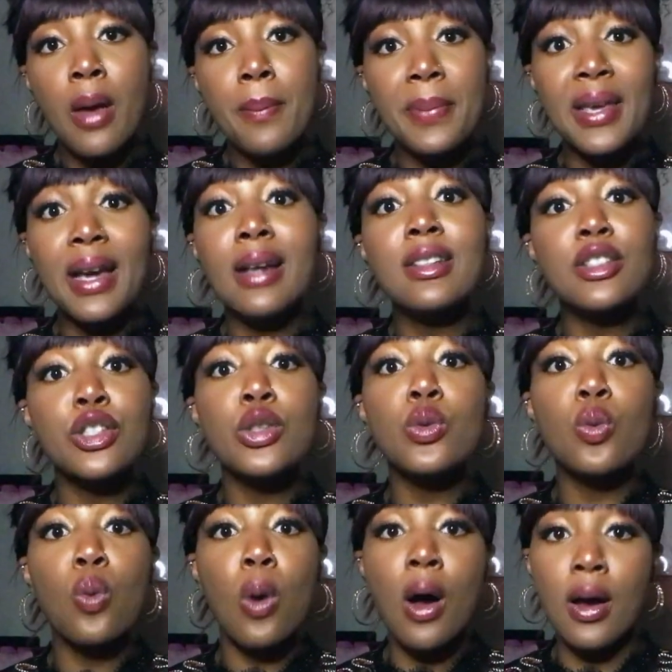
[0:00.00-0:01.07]
because you
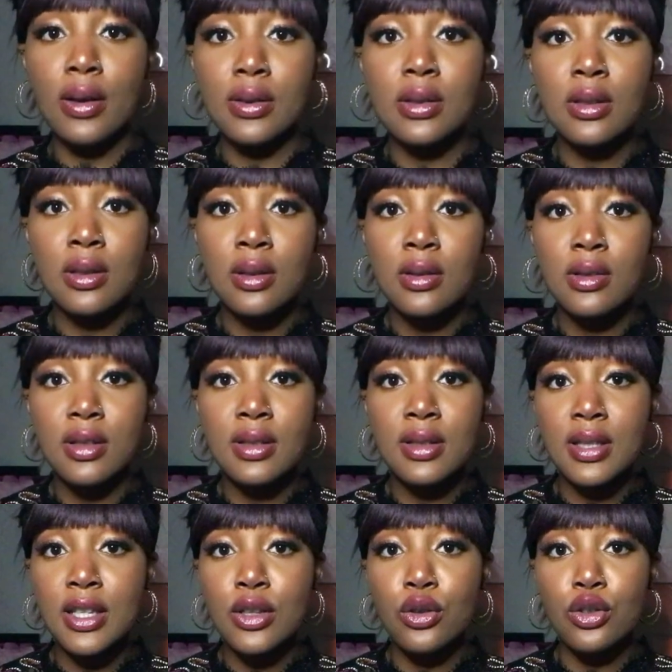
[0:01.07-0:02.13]
want to
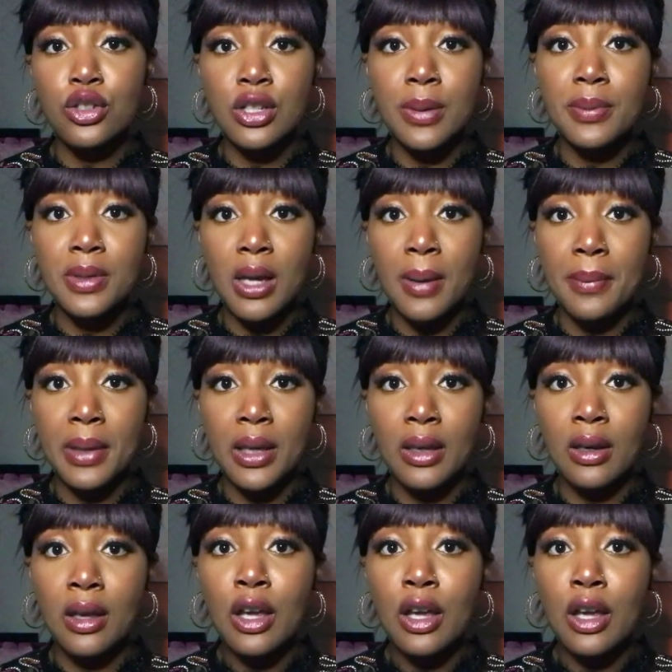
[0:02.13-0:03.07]
see your ships come in.